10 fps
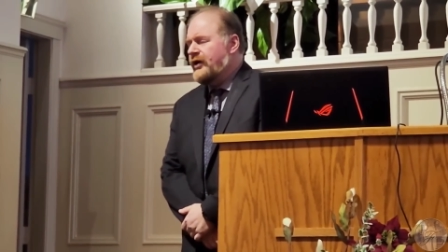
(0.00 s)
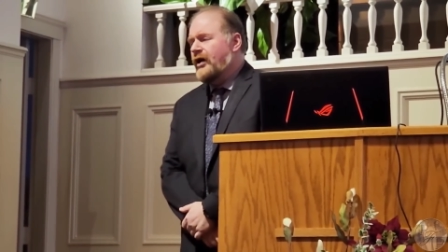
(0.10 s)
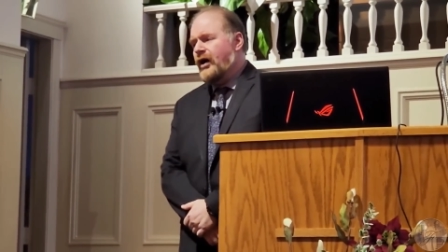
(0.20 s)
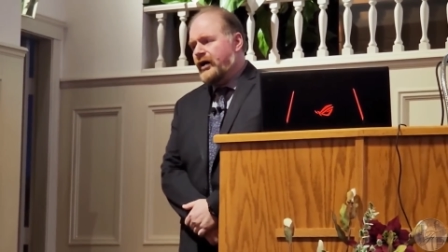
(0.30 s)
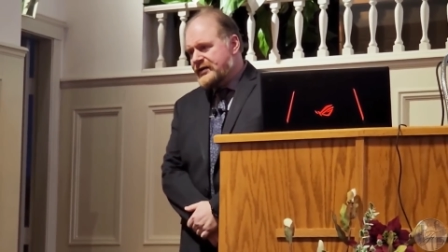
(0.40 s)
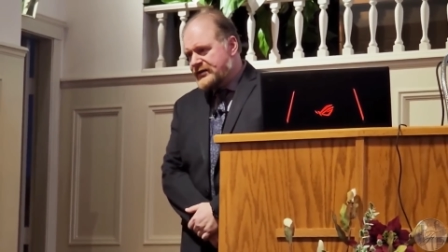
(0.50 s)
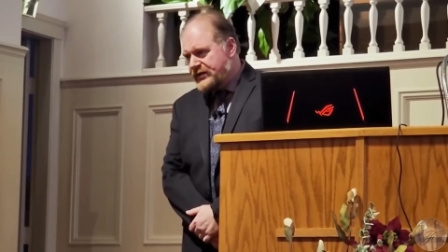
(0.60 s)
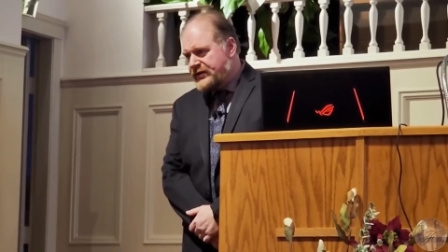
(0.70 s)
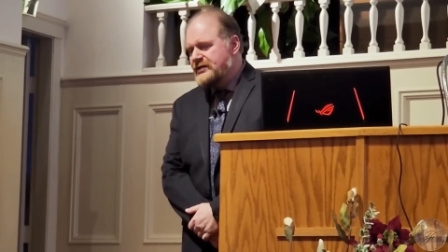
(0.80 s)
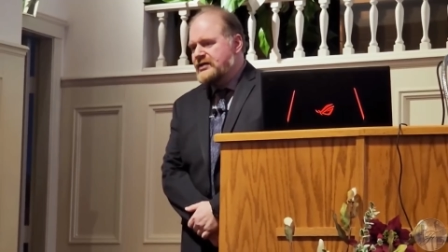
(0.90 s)
They're
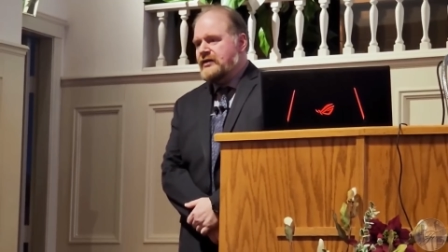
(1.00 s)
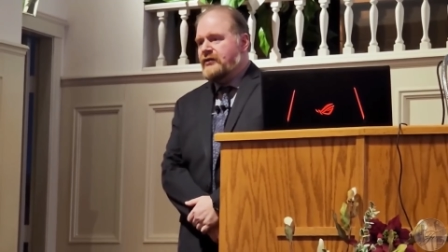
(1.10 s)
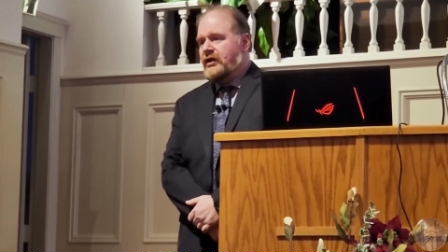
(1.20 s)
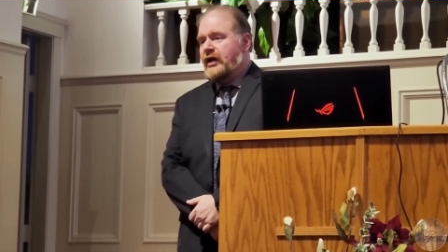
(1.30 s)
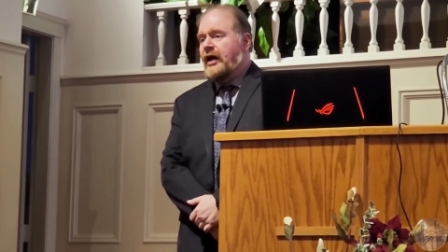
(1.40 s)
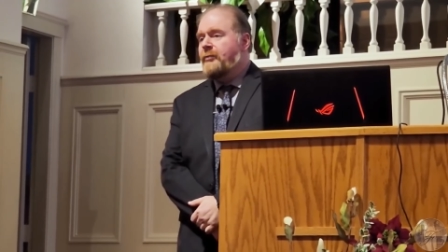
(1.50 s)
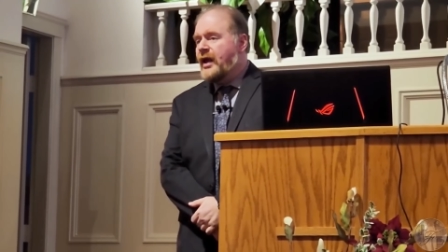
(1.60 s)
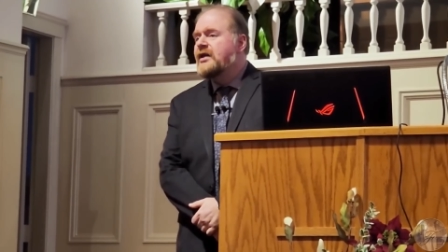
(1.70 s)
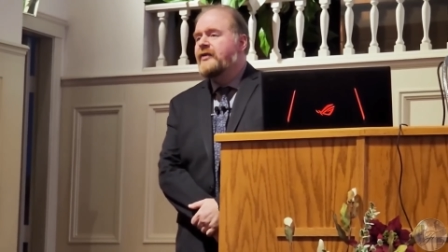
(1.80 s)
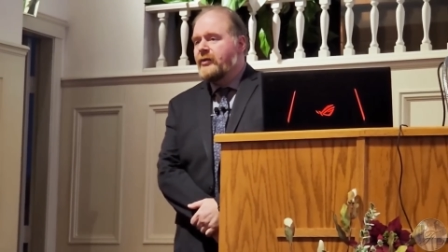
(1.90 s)
honestly deceived.
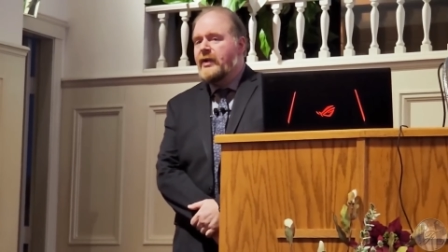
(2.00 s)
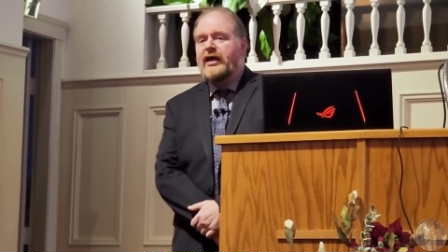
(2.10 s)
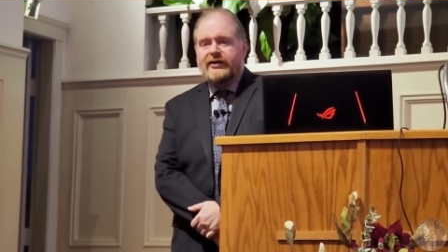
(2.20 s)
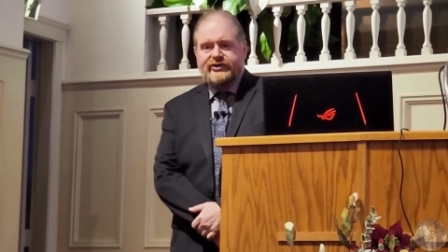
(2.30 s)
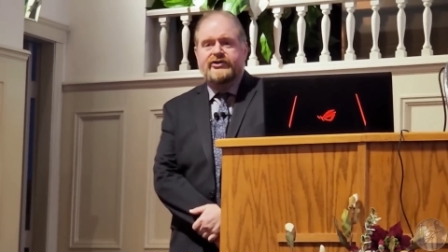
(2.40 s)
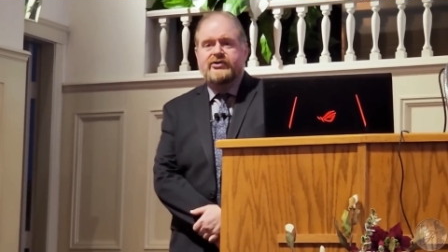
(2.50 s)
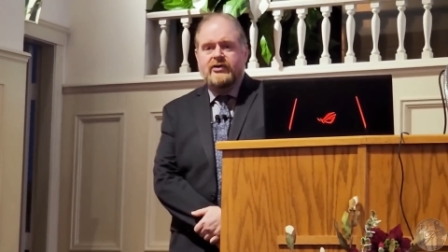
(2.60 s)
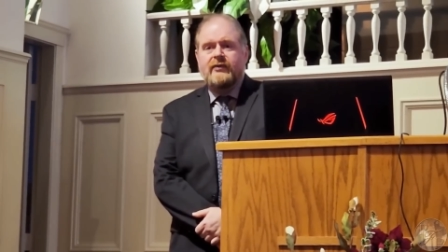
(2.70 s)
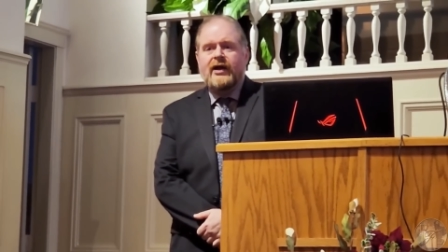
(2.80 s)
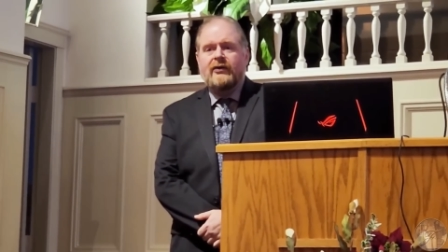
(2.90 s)
And many of them may actually
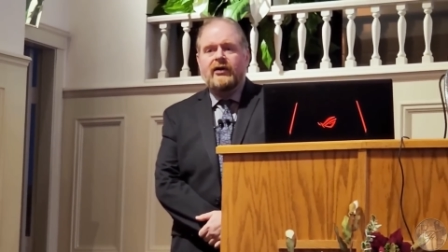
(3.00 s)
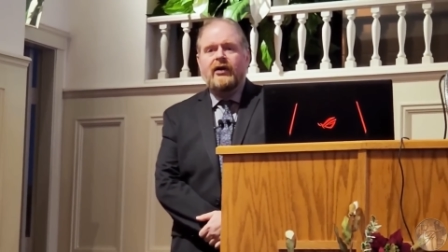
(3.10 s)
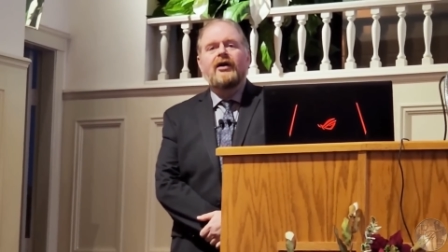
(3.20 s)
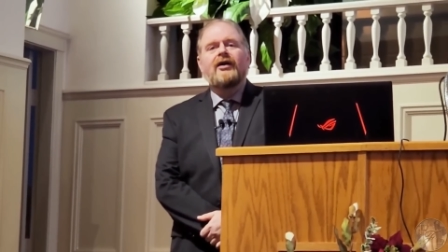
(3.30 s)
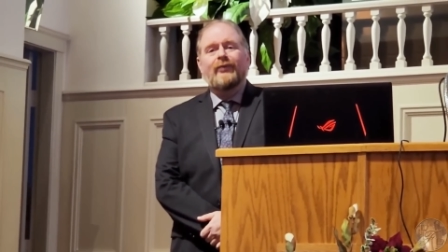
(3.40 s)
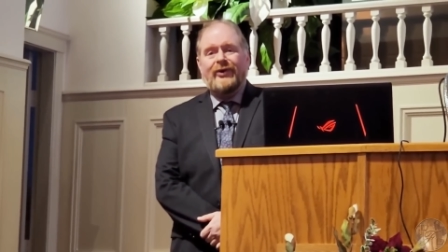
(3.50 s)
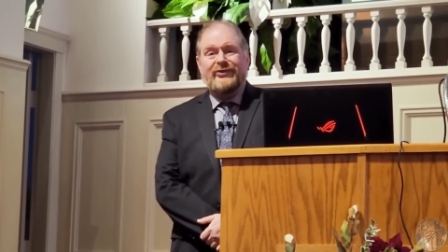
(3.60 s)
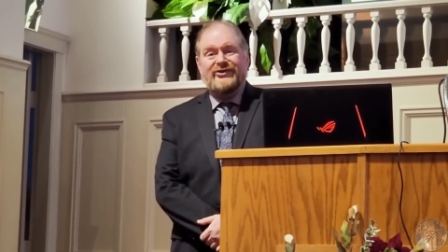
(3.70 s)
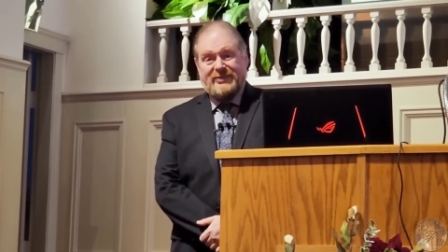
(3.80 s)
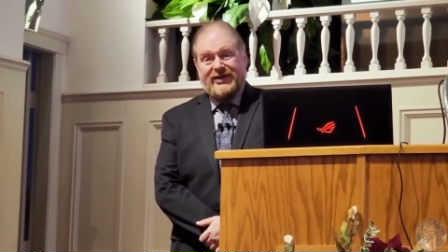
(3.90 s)
turn around
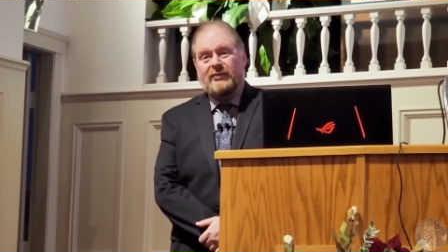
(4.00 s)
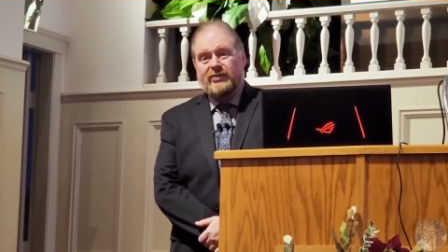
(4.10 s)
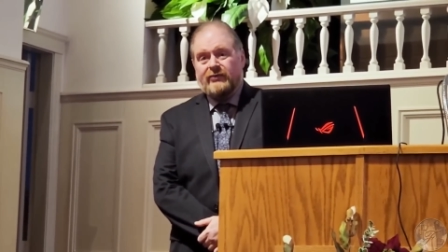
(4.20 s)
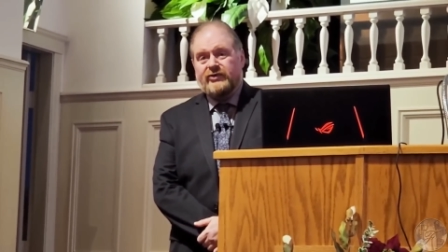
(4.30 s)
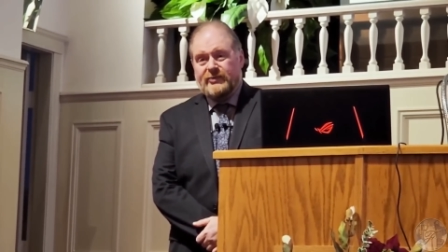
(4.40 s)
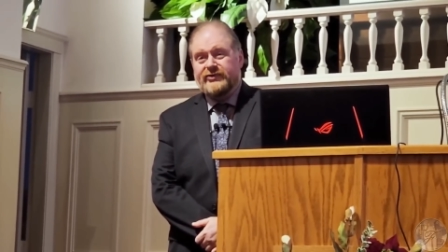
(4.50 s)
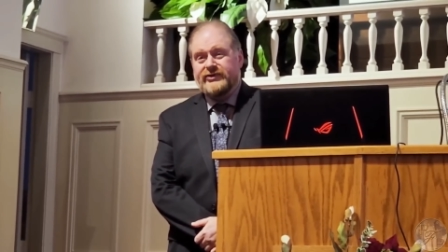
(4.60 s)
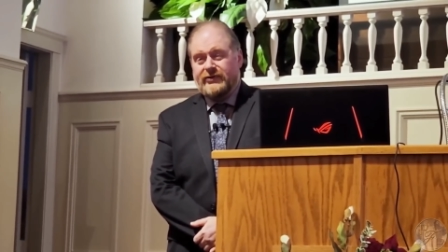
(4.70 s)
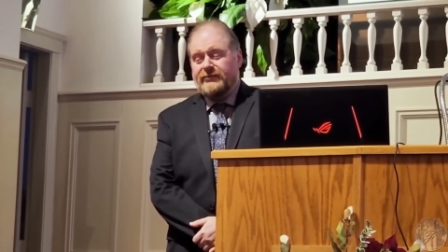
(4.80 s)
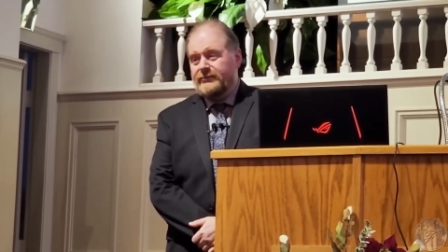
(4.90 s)
when we speak up like we're
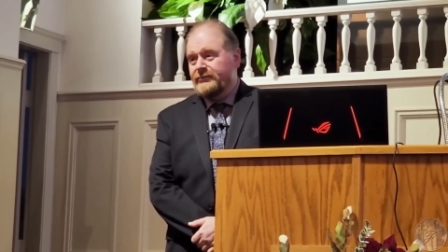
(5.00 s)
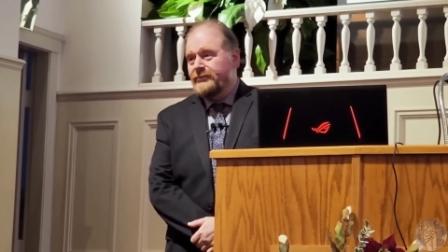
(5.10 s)
supposed to.